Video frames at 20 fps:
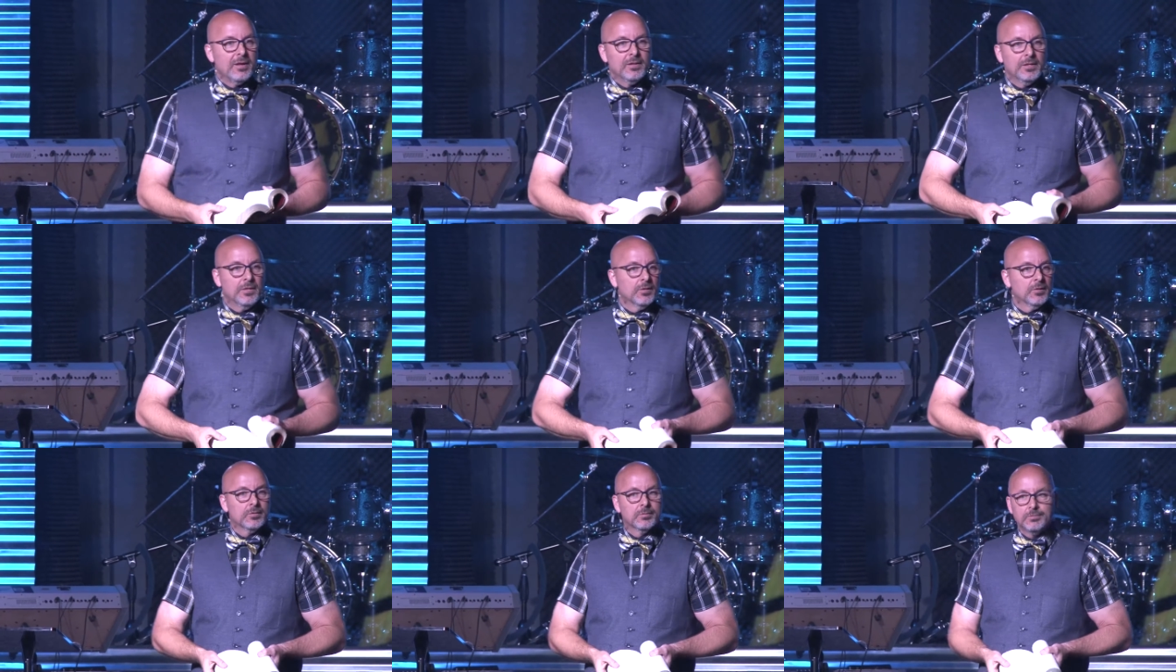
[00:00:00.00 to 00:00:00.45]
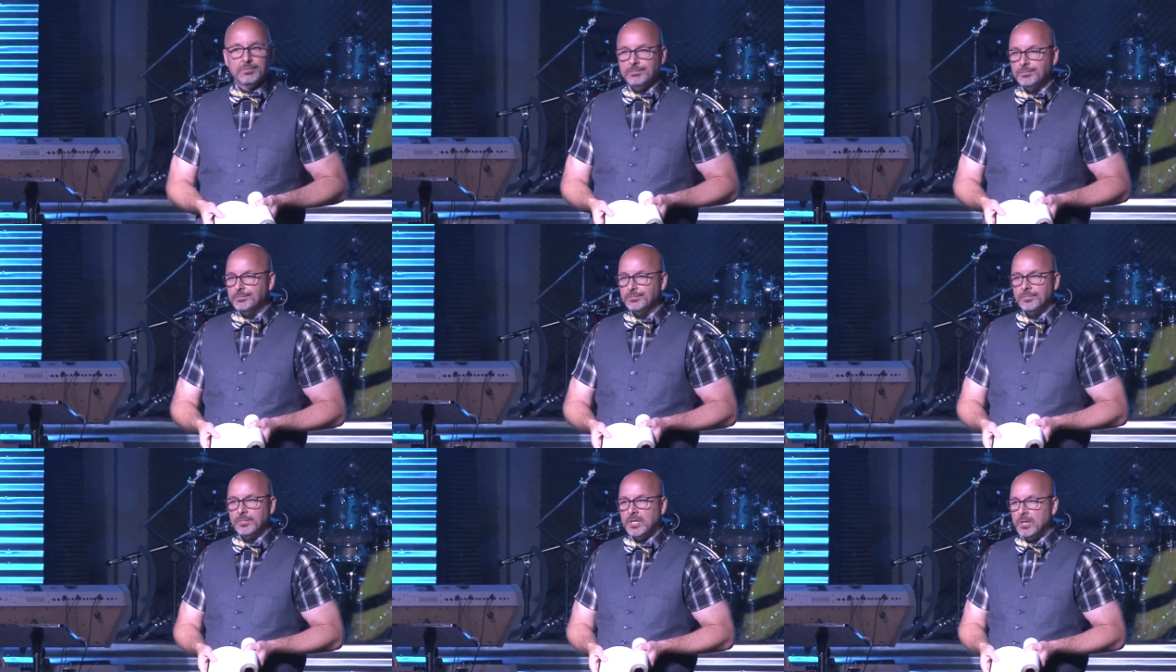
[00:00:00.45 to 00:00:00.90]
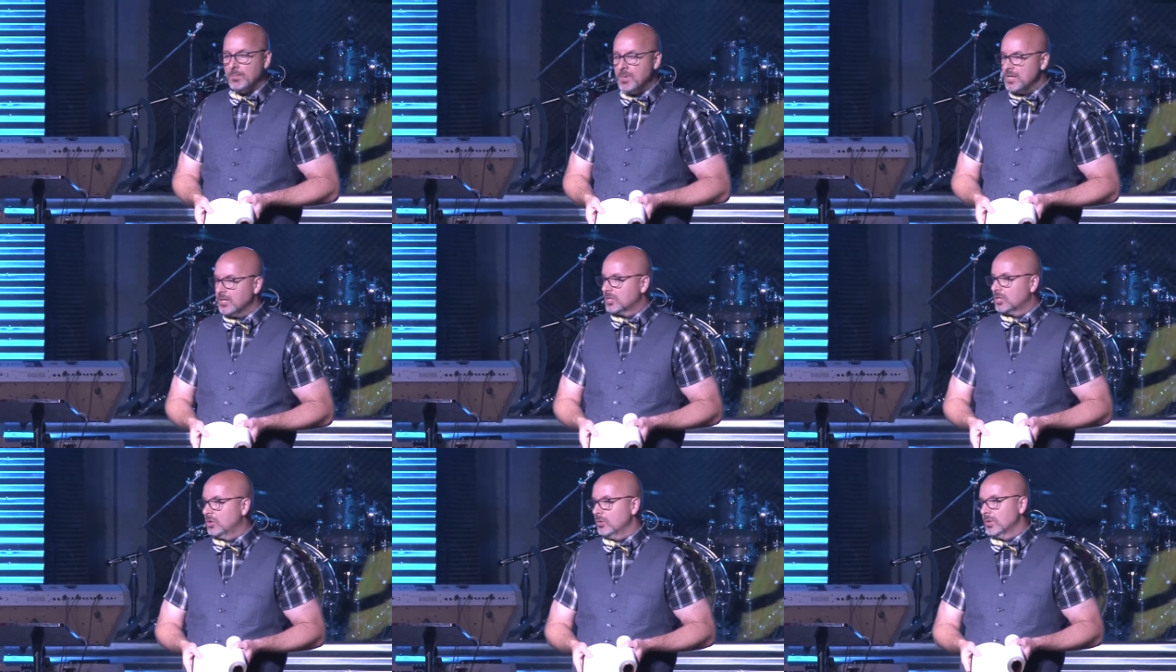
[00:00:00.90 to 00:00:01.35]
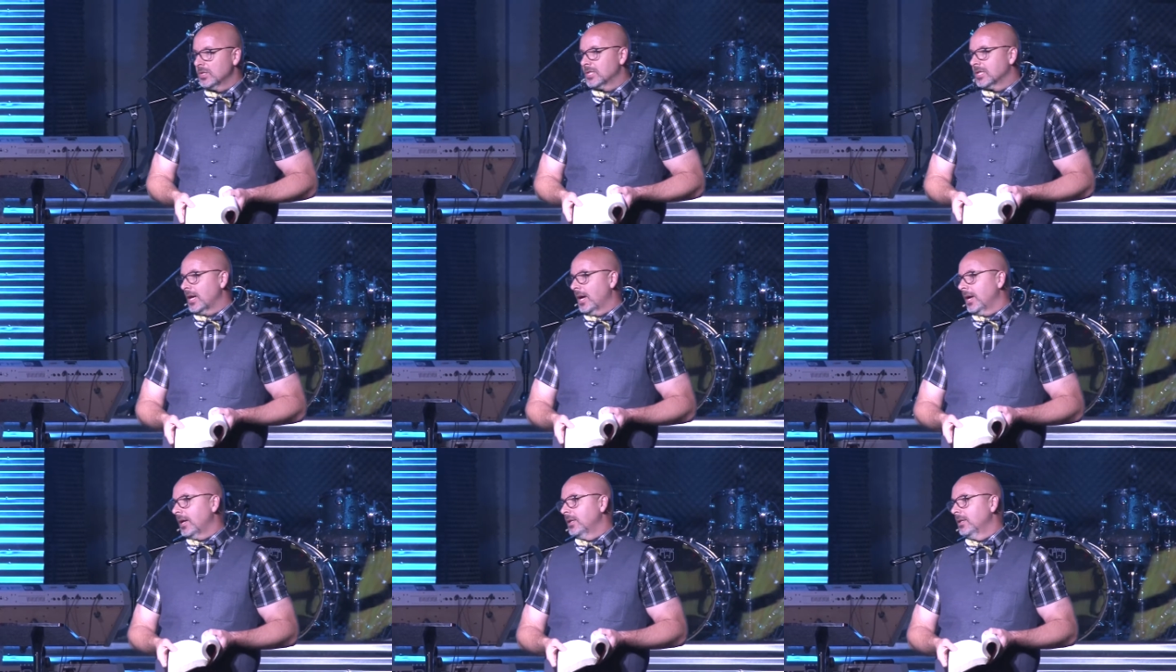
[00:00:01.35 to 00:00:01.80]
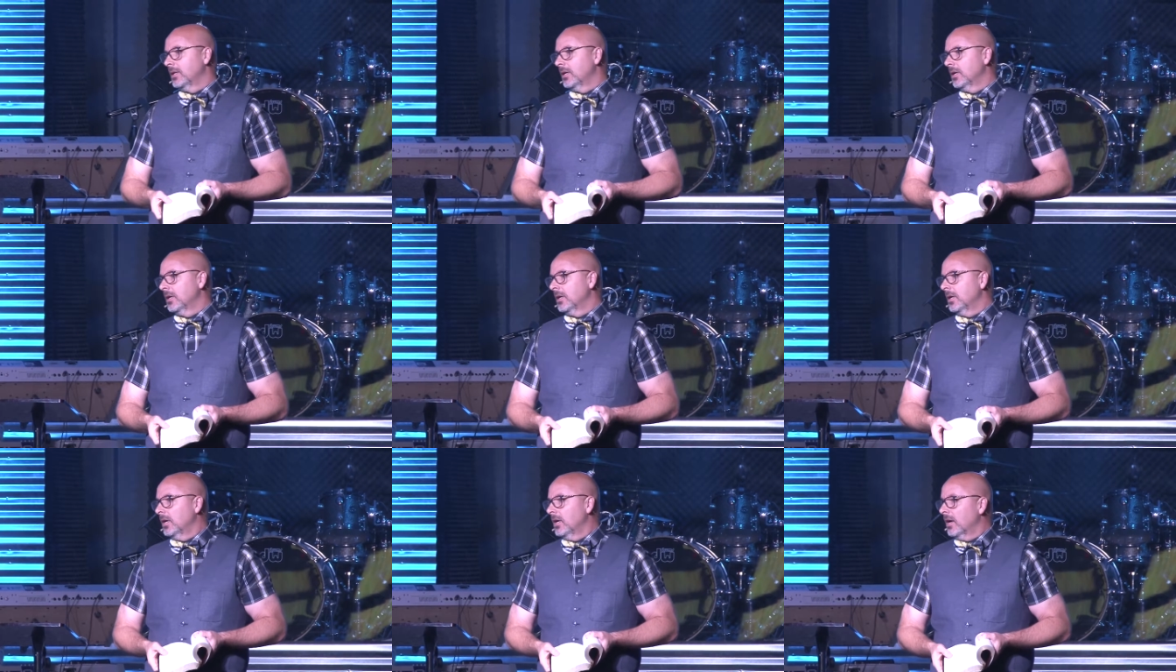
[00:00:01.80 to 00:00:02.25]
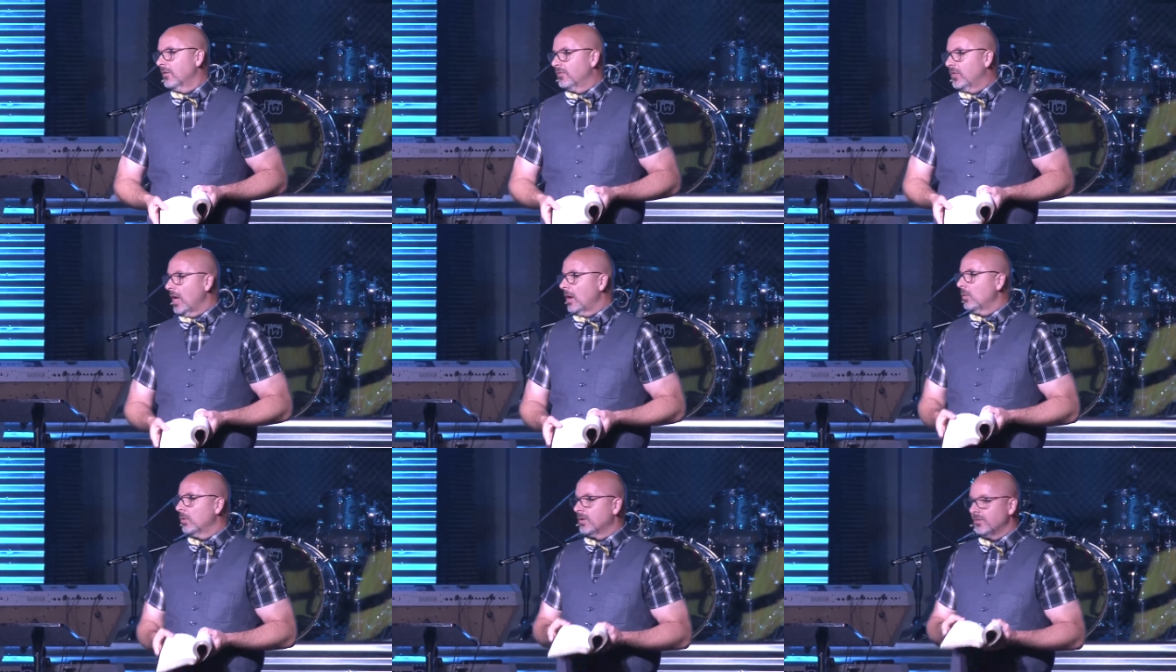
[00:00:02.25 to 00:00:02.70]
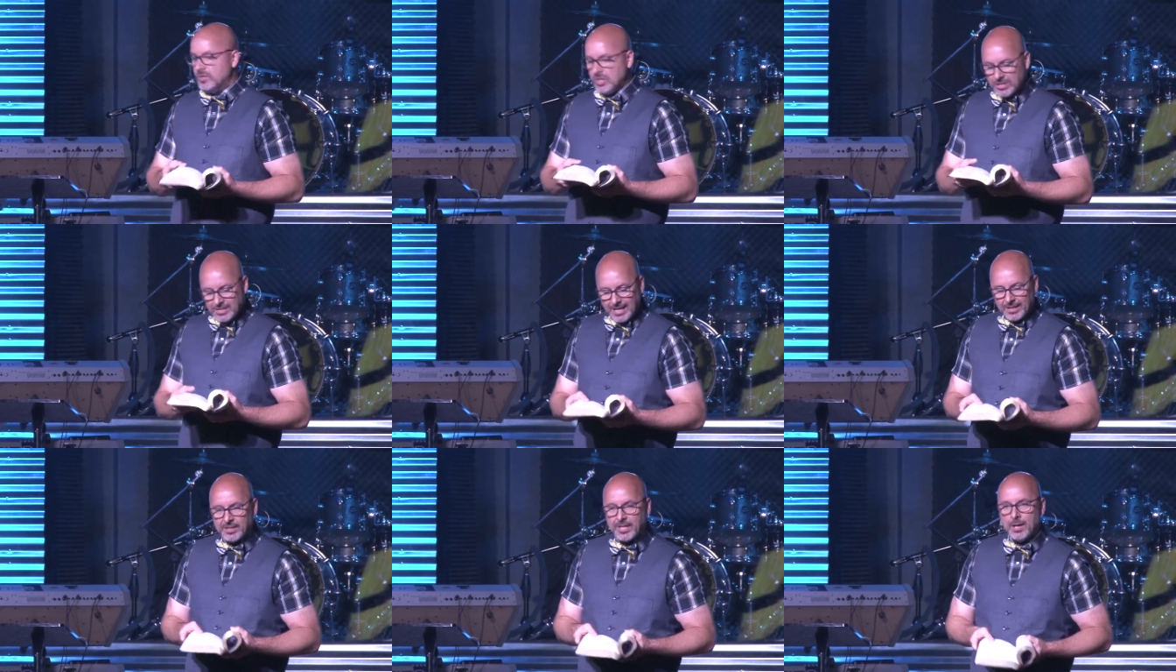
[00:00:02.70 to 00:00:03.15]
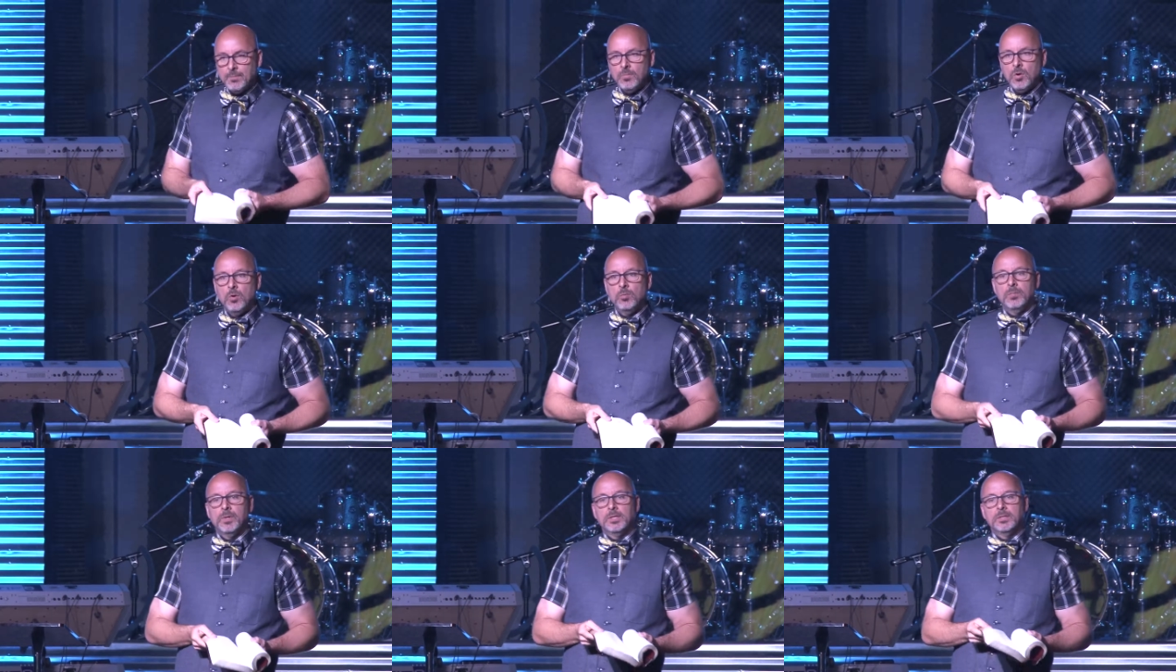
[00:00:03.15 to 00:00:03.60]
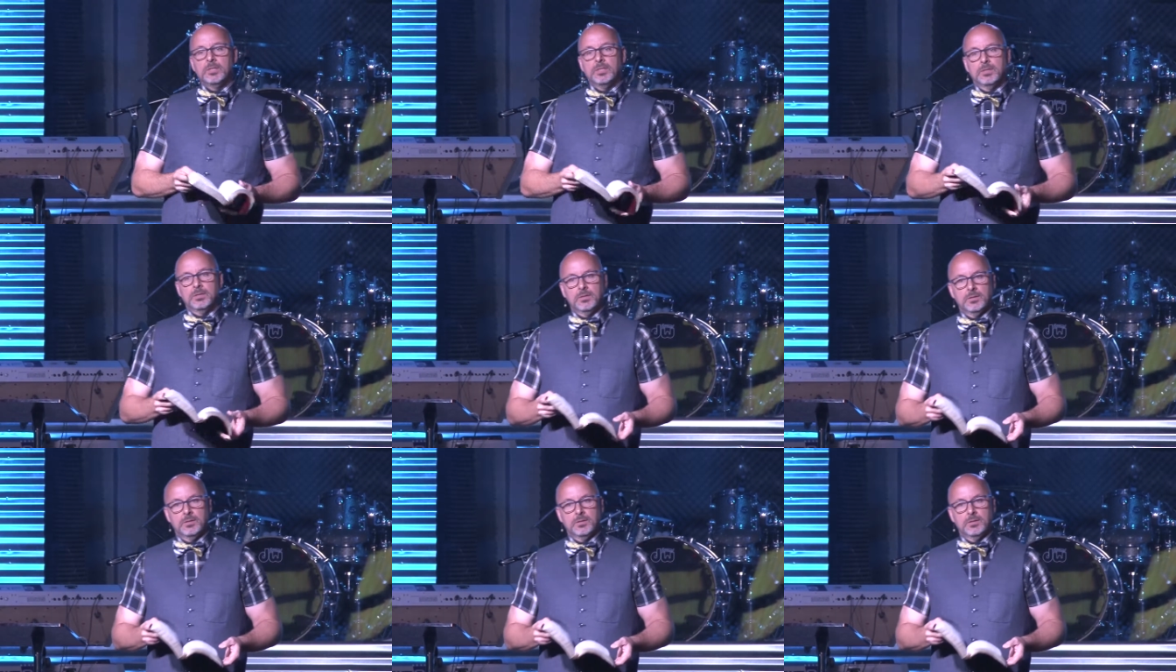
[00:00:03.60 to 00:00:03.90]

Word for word: you know commit suicide, if they would have just at that moment